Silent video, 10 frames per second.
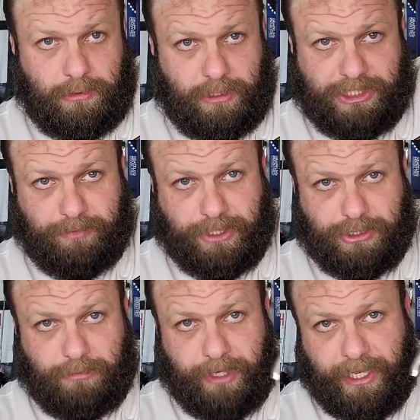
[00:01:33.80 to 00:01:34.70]
These springs
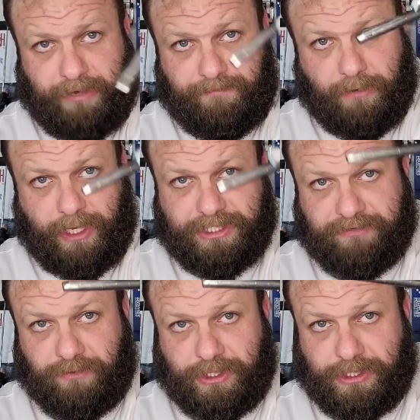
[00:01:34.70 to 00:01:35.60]
are made for lots
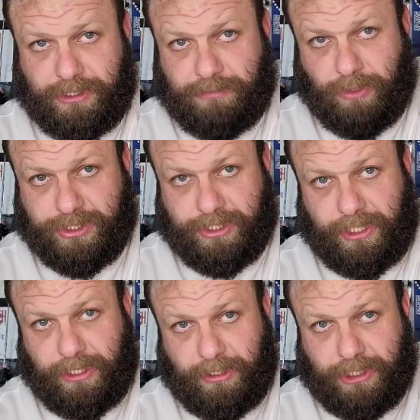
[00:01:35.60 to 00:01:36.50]
of reasons,
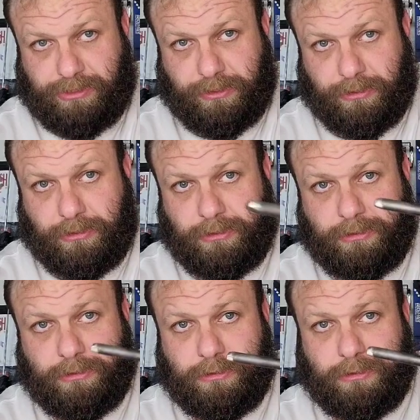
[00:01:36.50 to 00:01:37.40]
mostly industrial,
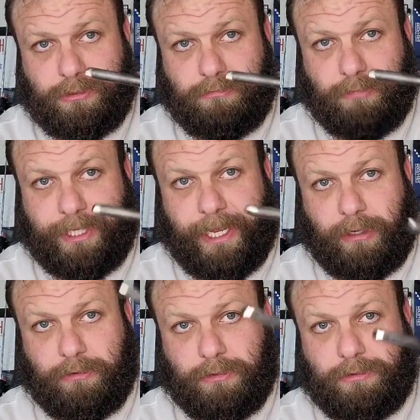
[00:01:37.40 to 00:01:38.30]

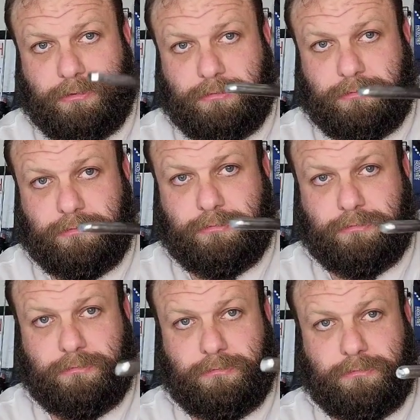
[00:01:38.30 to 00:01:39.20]
mechanical,
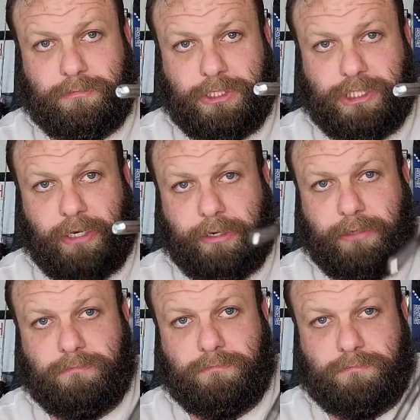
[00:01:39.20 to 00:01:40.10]
engineering
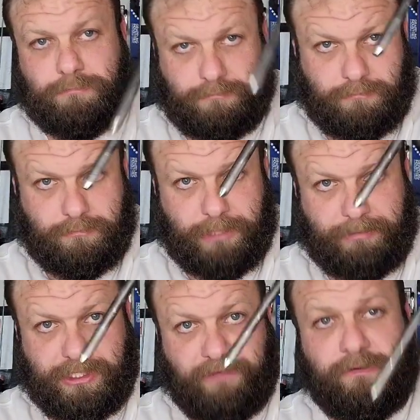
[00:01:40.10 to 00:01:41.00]

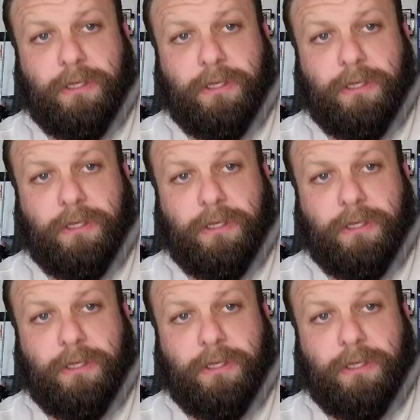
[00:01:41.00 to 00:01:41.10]
type stuff.